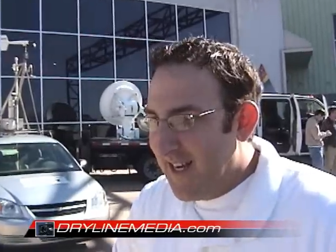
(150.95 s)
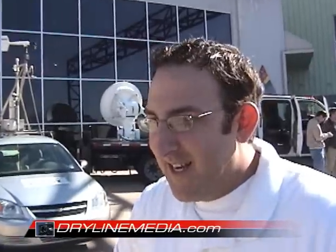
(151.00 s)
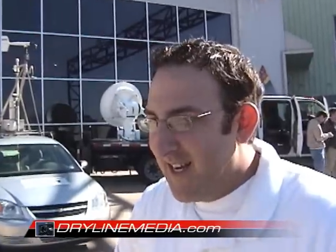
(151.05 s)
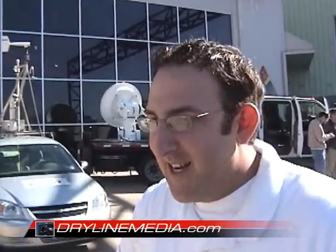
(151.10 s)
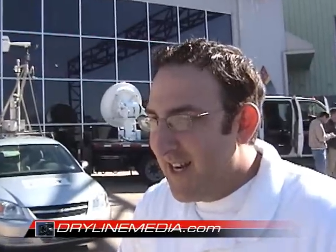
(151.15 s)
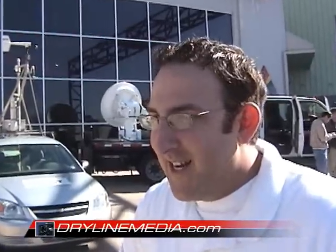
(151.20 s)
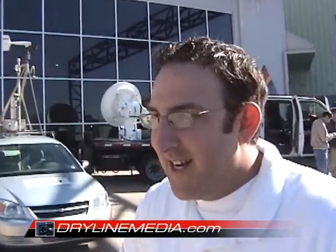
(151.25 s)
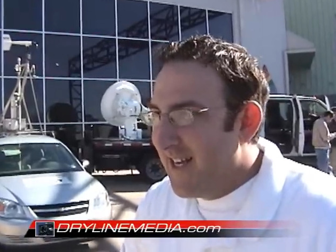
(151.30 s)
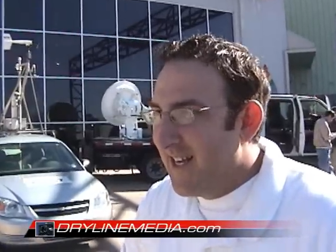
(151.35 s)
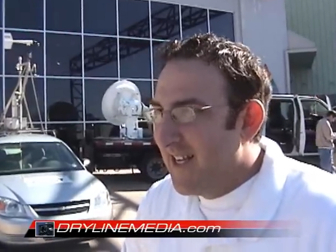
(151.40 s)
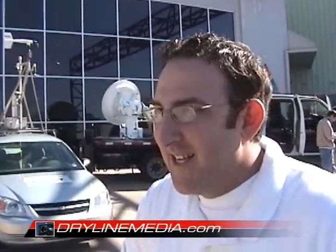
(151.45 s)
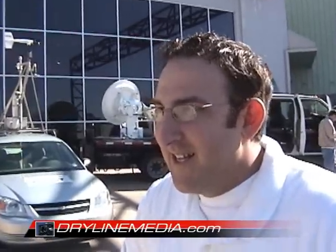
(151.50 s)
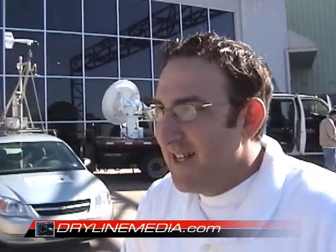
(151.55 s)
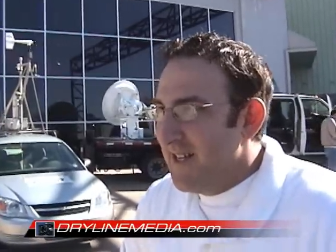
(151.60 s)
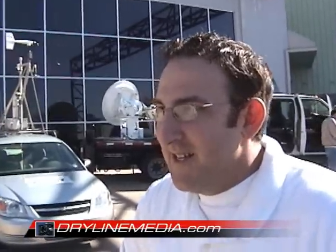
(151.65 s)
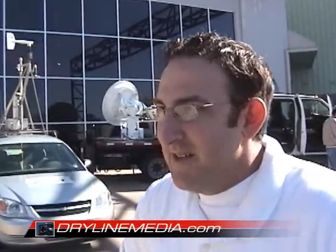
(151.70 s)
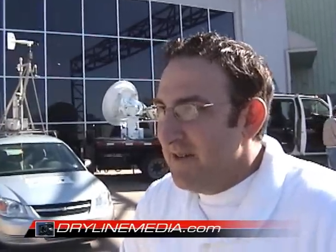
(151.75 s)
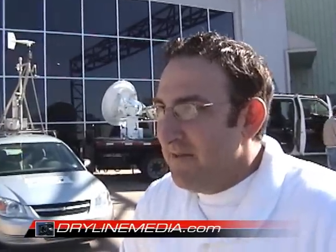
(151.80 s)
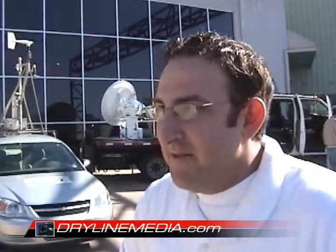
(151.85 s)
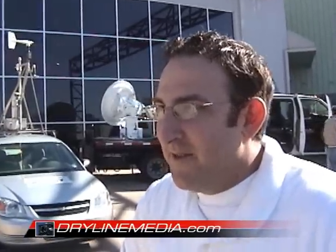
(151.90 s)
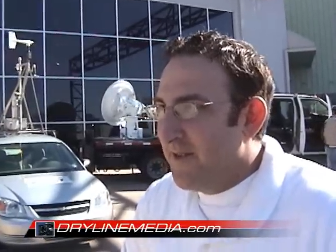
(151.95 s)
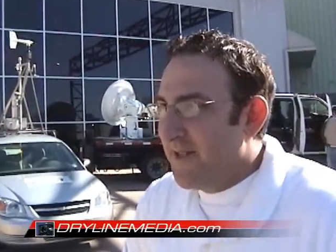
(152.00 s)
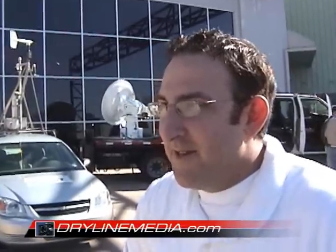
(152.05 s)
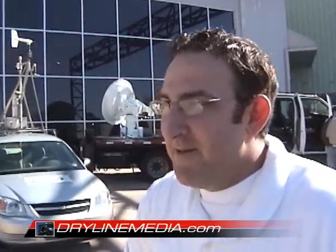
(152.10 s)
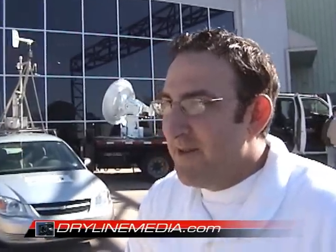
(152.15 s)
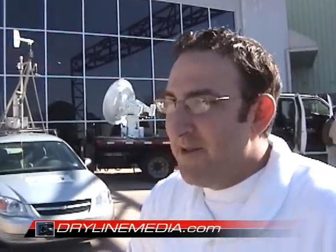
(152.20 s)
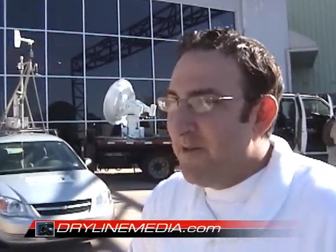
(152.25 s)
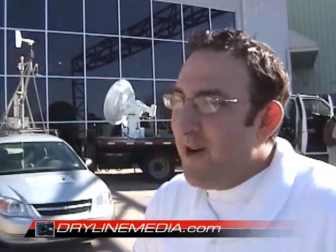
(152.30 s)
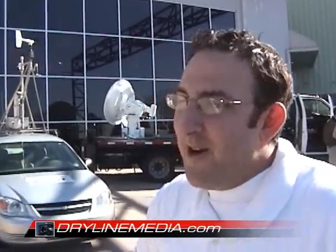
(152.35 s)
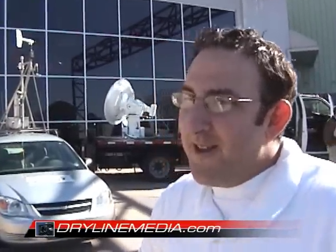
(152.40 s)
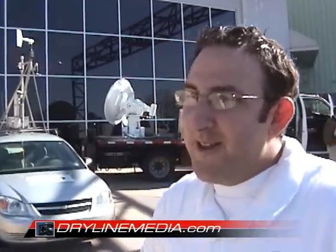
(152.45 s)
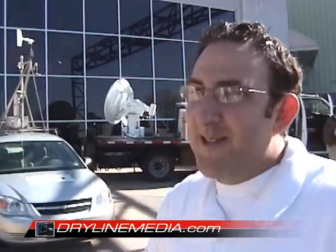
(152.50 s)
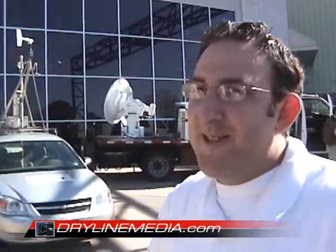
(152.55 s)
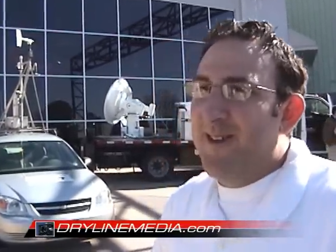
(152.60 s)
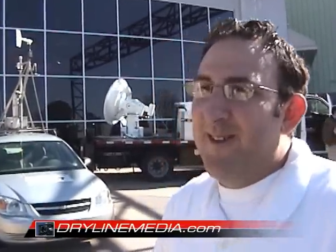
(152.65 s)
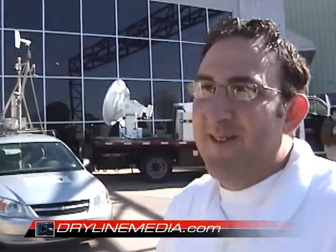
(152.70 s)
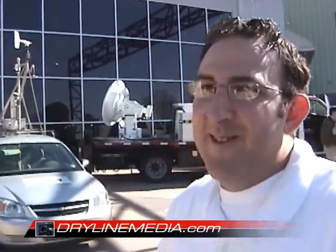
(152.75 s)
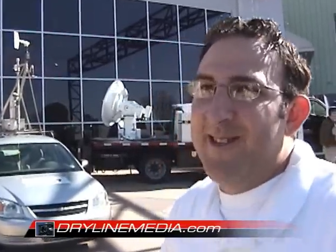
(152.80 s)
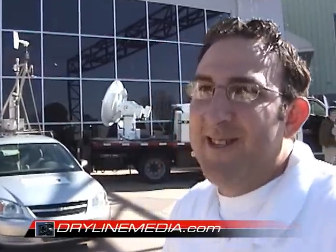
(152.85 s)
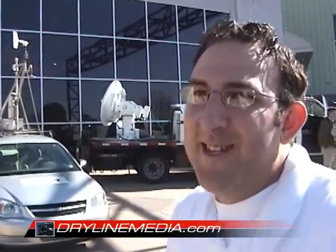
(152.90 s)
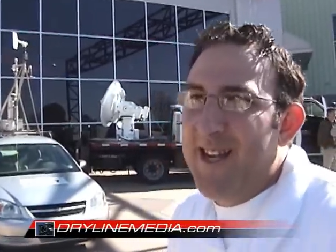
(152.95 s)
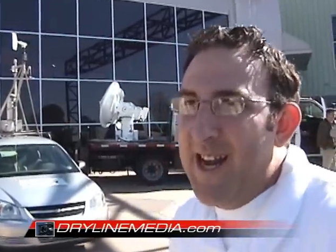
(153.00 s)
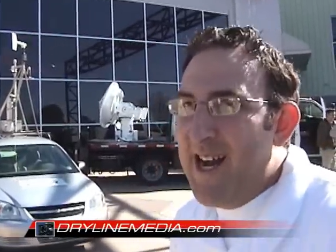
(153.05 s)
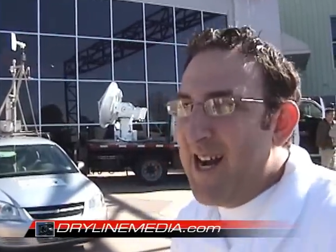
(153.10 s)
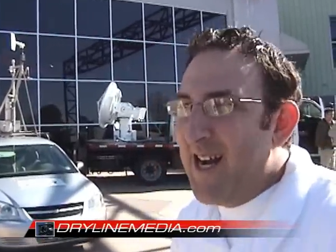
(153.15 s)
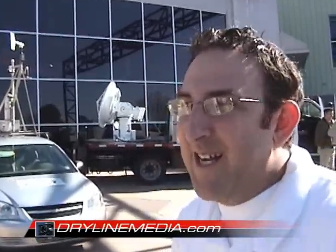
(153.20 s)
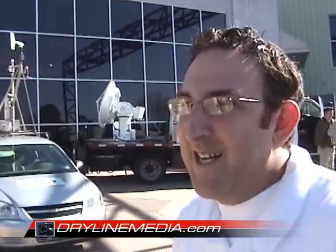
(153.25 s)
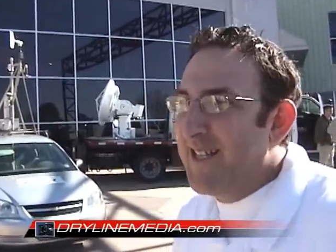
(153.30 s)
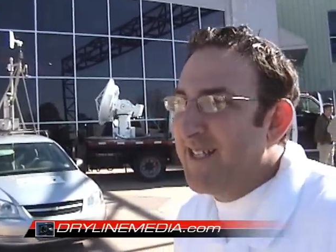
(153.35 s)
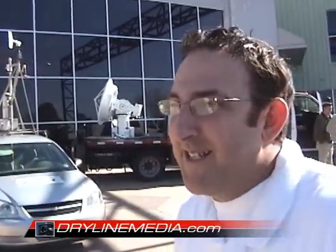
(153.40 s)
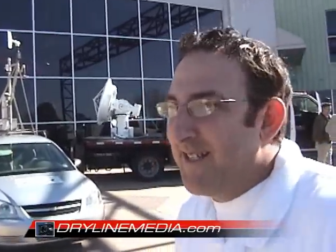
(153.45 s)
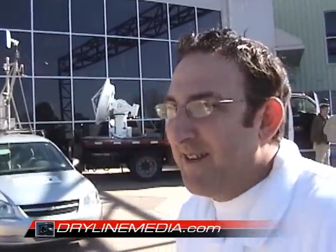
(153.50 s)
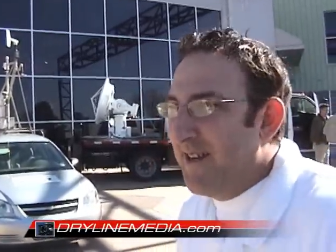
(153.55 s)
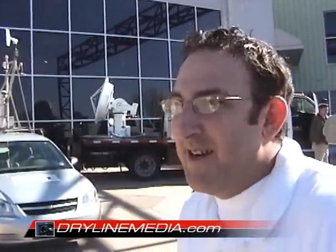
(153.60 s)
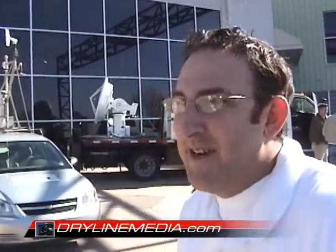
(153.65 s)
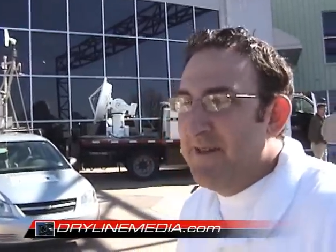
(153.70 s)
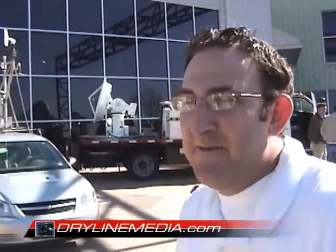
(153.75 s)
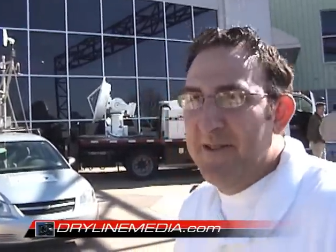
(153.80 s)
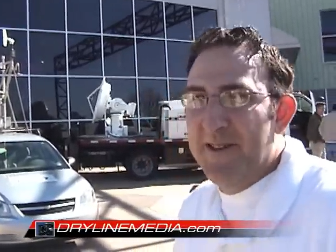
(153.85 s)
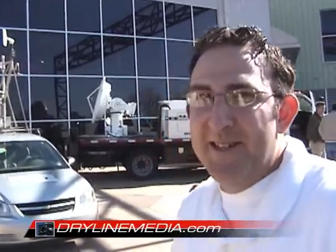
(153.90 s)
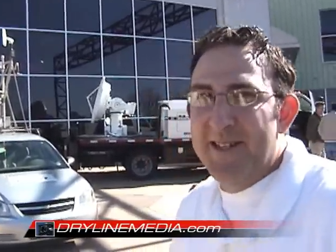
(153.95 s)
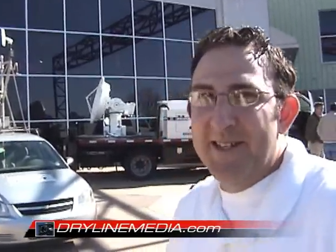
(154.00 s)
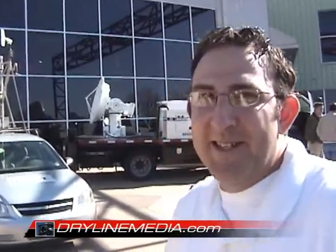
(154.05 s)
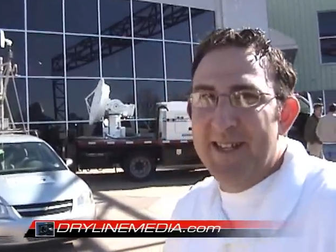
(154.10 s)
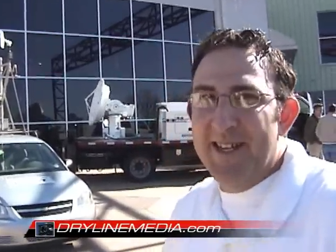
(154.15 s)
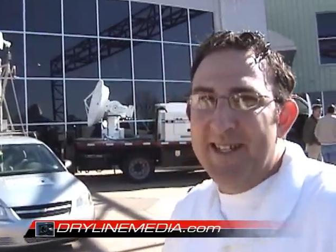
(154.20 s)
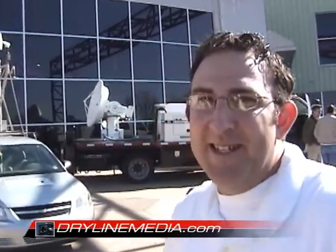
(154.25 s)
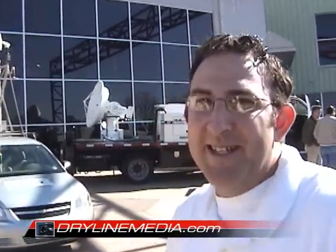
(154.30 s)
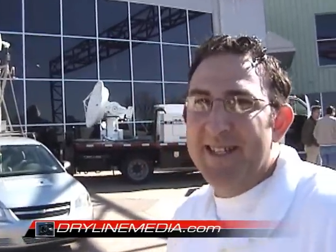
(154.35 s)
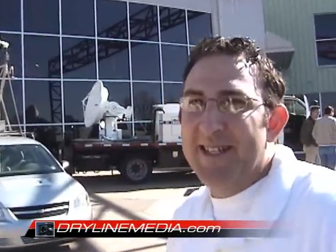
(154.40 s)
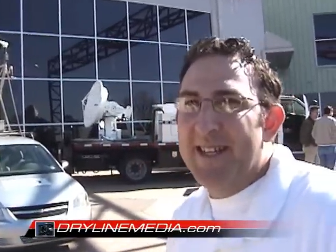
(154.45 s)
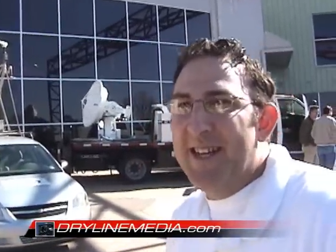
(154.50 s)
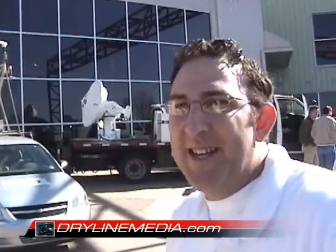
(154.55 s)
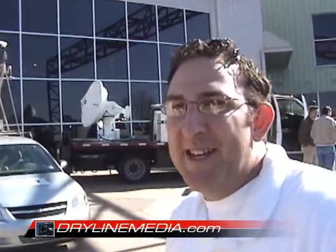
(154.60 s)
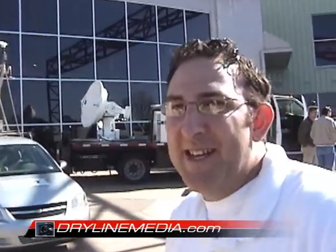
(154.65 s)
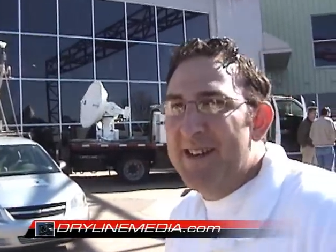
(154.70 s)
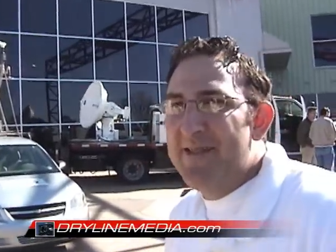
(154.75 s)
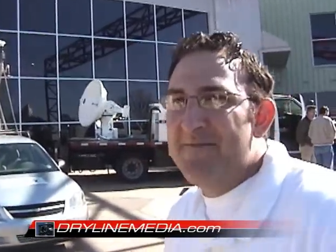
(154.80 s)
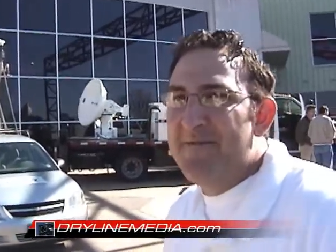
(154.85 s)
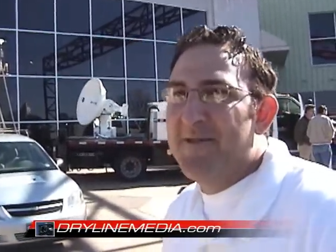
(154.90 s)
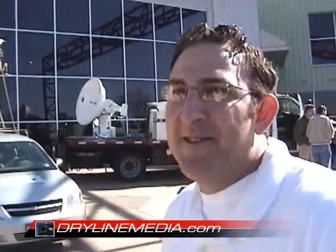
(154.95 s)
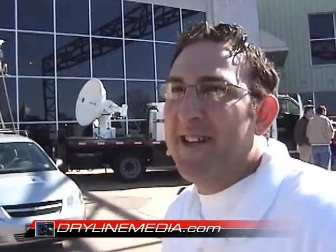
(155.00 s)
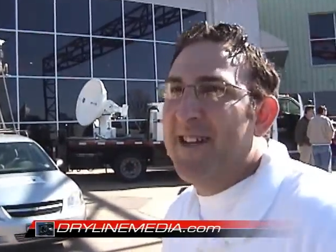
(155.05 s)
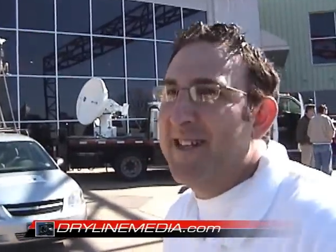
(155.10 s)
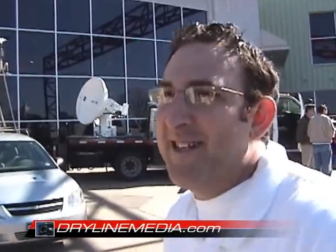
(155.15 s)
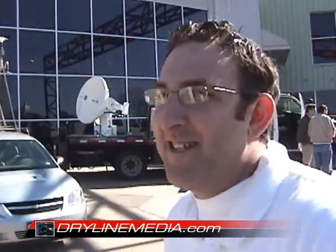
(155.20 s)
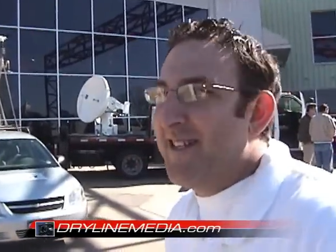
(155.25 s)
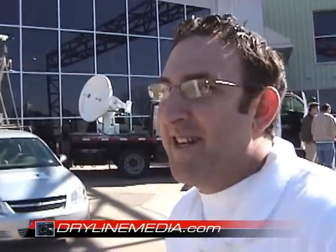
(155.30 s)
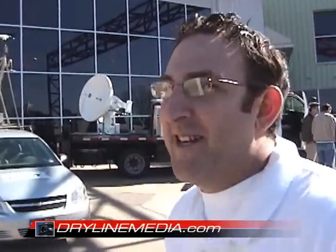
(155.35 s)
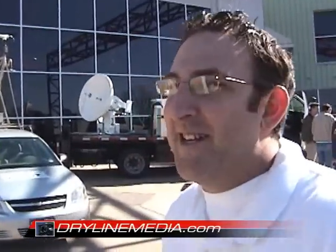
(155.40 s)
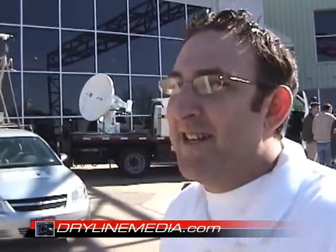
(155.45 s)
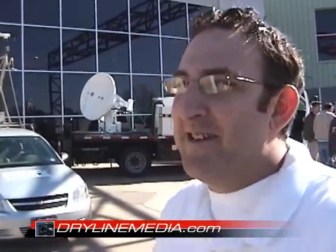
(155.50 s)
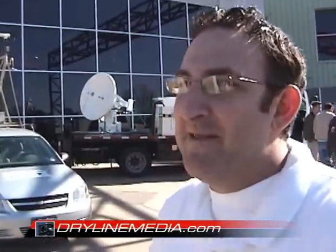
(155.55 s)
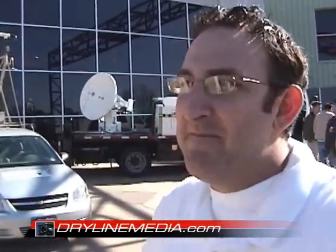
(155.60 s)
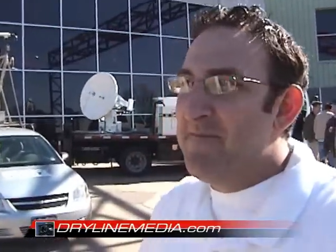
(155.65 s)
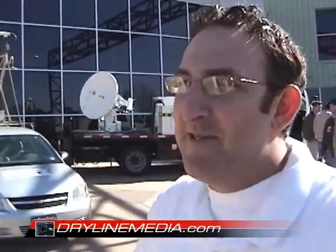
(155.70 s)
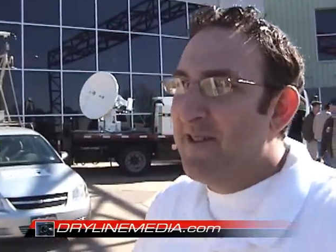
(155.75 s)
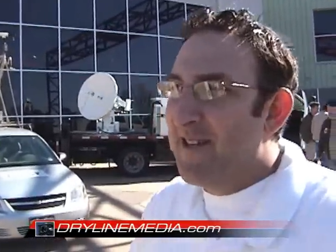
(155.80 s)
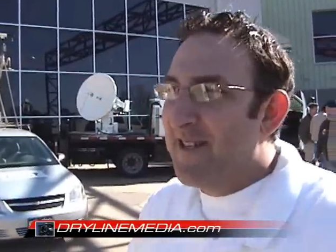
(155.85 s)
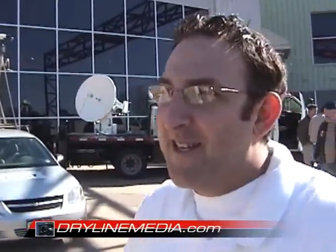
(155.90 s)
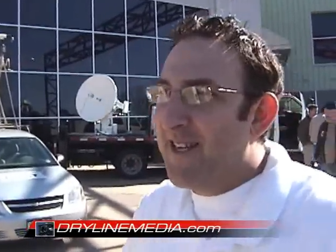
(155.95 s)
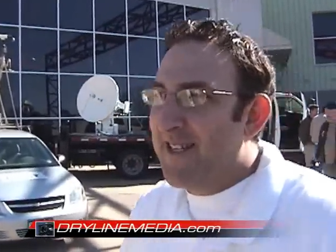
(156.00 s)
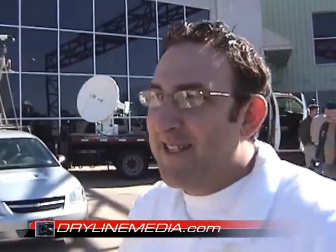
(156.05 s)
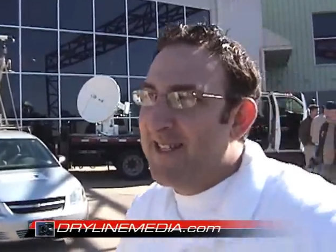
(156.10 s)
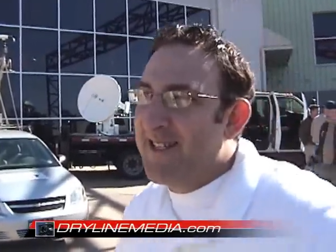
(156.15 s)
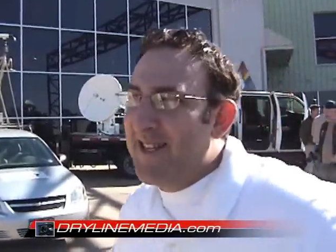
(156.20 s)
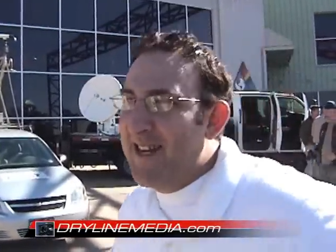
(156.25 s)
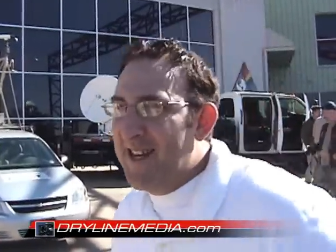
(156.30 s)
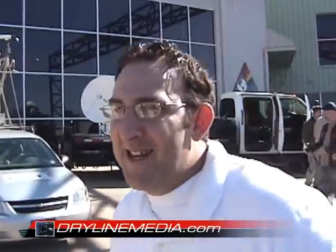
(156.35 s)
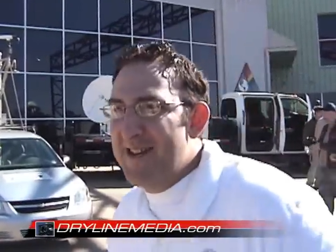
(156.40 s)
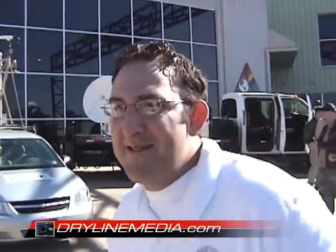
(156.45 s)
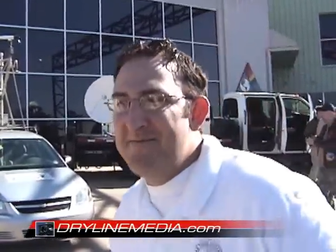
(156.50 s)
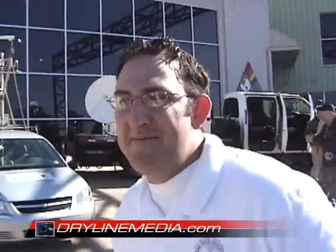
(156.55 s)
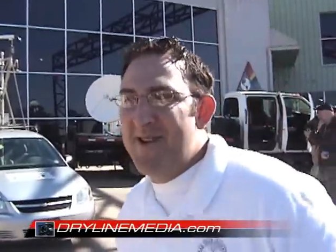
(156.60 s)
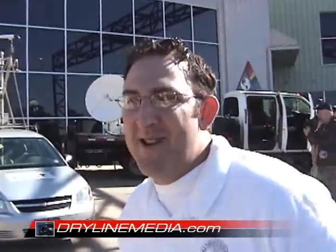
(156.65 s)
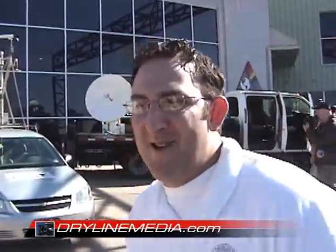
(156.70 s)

And, uh, well, some of the Weather Service guys uh, went to Texas A&M. Well, they decided to put a Texas A&M